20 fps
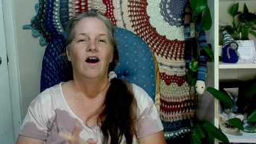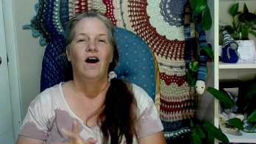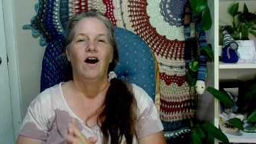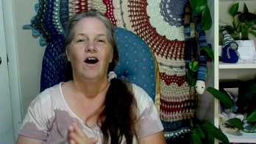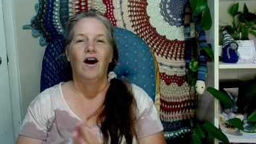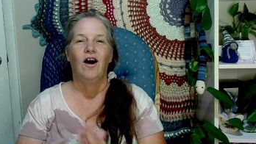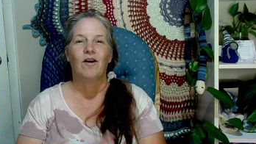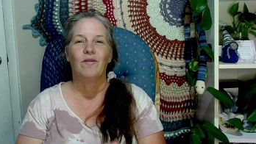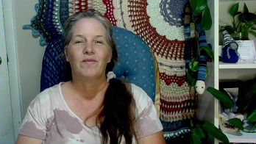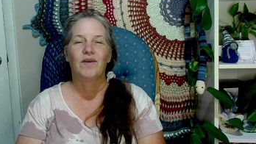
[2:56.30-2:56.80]

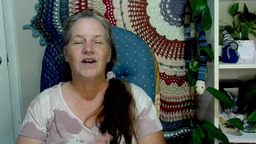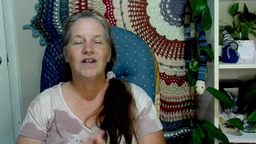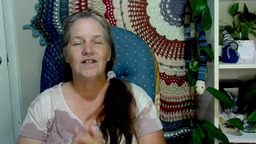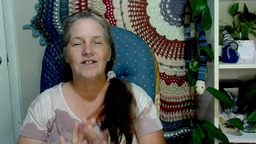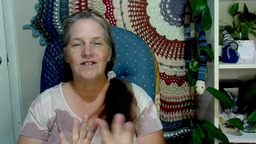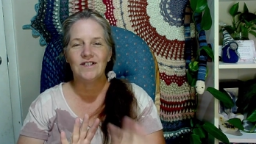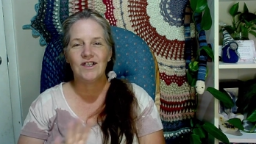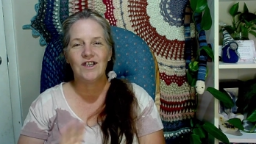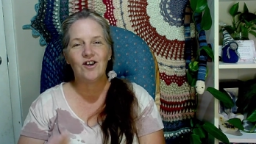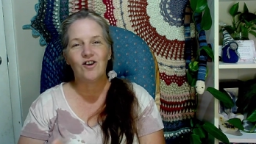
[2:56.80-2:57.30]
Um, got to
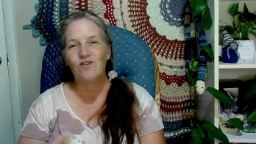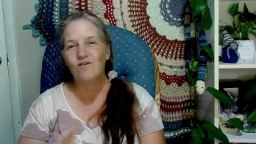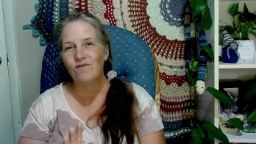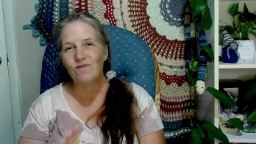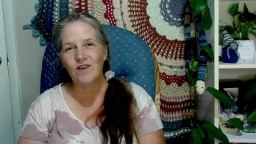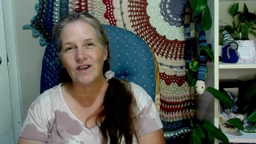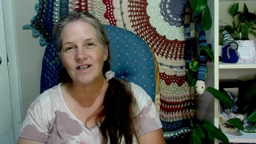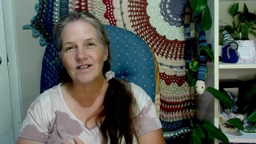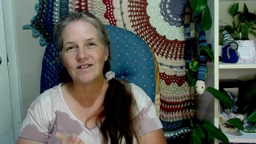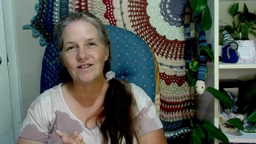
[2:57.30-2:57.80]
see her
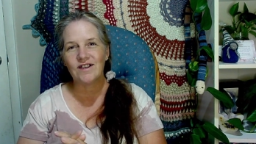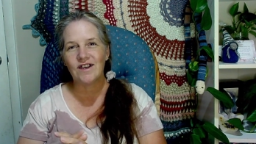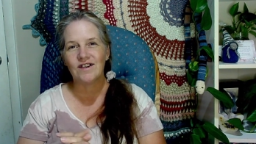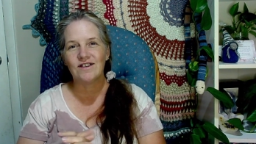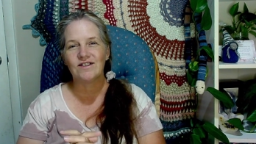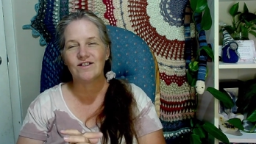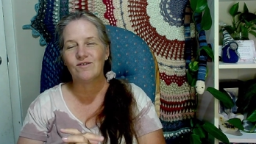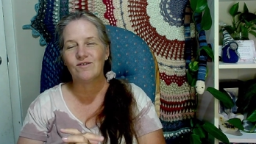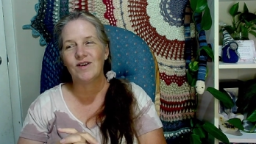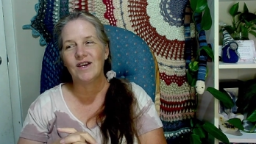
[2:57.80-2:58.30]
face
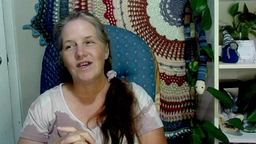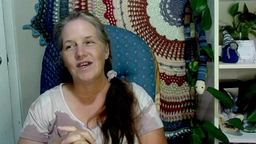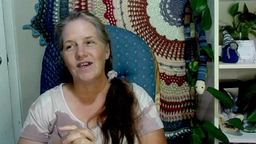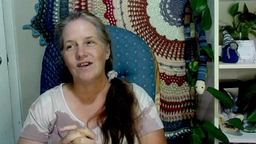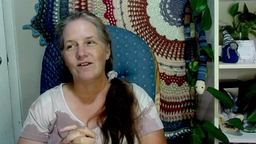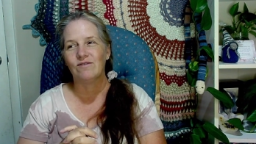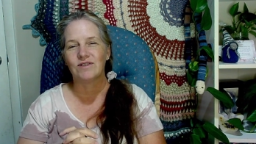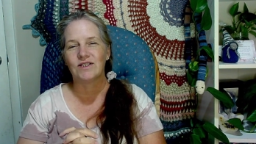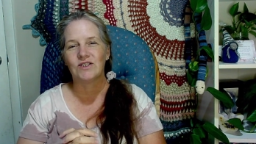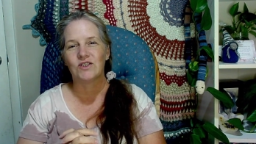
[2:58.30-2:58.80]
last week.
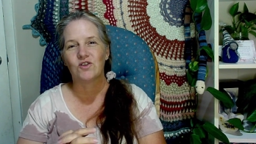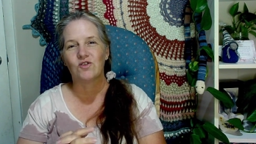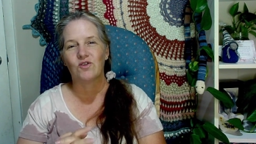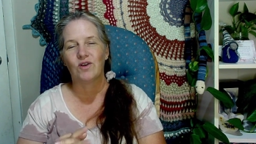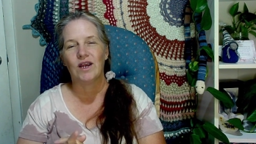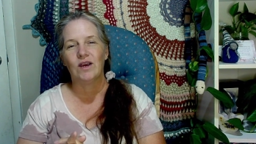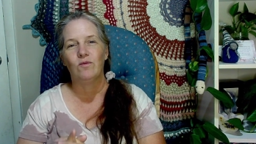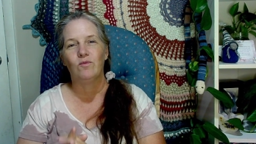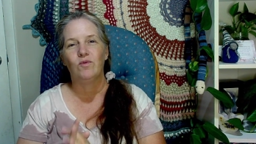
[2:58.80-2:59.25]
It was great.